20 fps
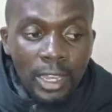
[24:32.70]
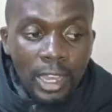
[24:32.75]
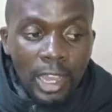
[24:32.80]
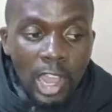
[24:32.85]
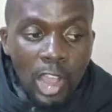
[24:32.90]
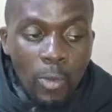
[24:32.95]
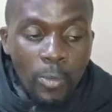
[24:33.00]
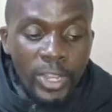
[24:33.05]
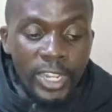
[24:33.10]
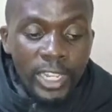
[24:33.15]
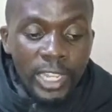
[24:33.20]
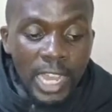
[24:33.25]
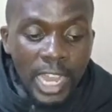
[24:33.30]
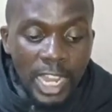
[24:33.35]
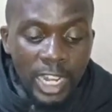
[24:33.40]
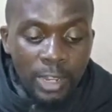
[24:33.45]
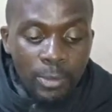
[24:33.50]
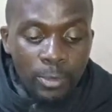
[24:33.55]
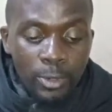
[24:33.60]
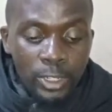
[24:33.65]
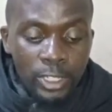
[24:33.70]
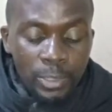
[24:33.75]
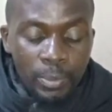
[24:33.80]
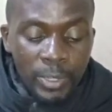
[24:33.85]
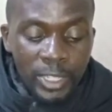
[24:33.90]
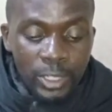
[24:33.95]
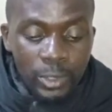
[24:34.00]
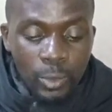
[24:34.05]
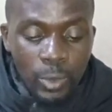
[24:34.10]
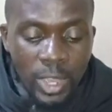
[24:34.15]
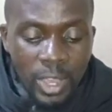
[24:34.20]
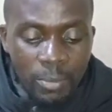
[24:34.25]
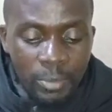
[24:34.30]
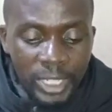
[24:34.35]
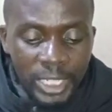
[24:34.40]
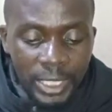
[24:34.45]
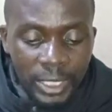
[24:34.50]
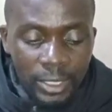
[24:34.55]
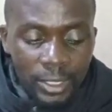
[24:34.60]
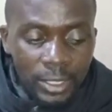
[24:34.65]
How many animals per square
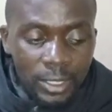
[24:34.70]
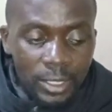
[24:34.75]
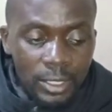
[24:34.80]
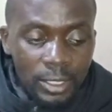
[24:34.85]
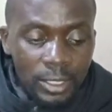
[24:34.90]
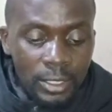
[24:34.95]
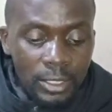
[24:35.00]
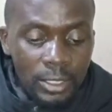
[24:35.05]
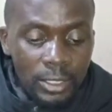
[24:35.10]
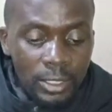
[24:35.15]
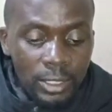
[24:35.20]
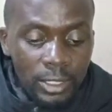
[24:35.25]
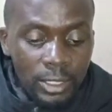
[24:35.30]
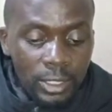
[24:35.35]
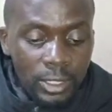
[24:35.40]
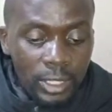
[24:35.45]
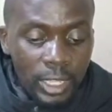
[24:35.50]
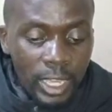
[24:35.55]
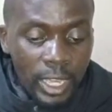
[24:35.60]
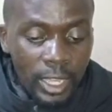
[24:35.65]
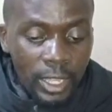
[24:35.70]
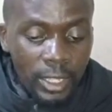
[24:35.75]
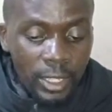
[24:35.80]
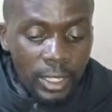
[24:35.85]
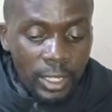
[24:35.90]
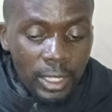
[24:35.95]
meters? Yeah.